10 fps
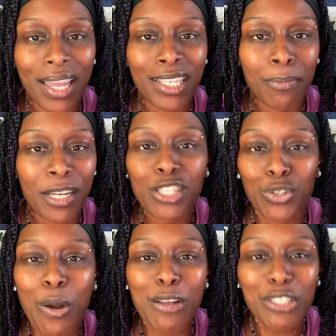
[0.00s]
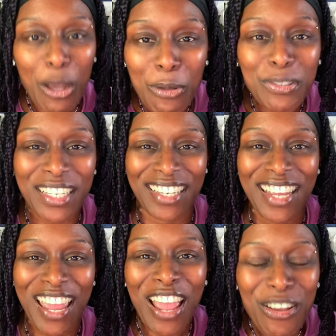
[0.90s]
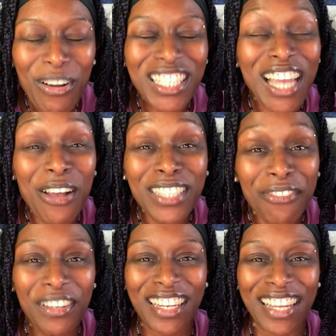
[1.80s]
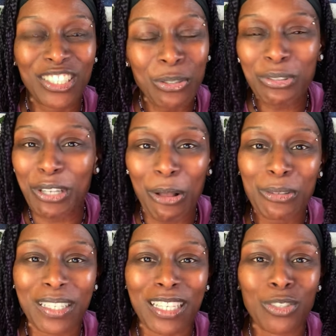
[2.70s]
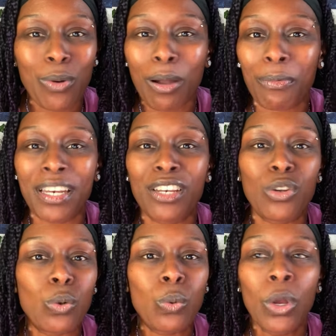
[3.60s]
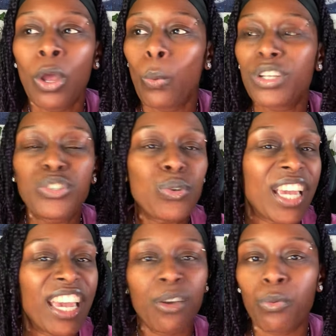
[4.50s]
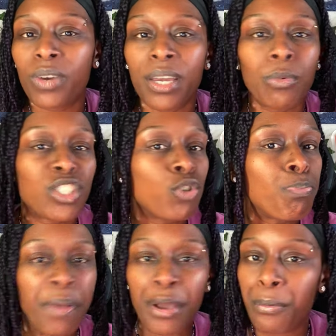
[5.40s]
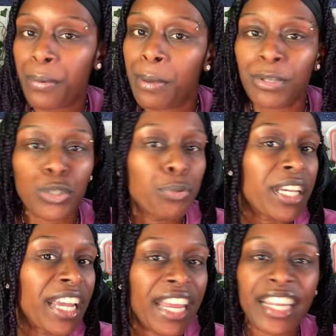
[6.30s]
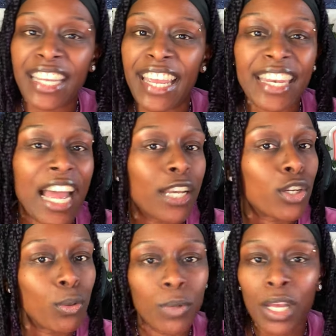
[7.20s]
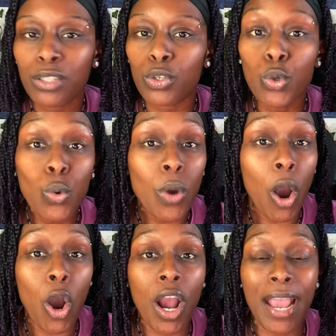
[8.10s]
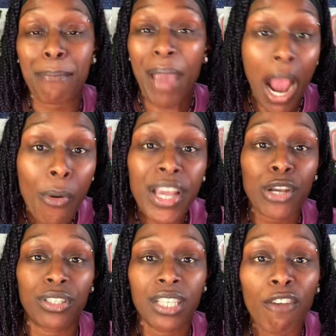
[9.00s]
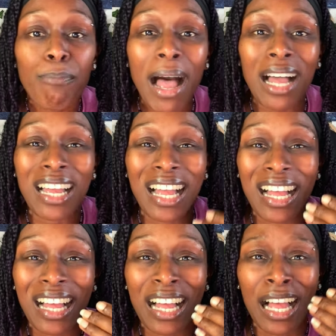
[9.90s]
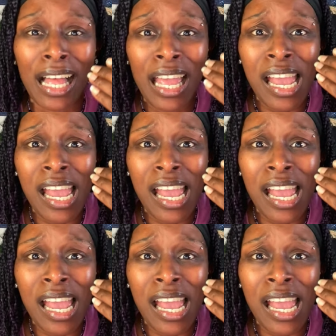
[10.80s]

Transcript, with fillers: takes because you are chosen. You are chosen for this. You chose this. You already knew what you came with, what you built with, what you can and cannot cannot do. So you are empowering yourself by uh,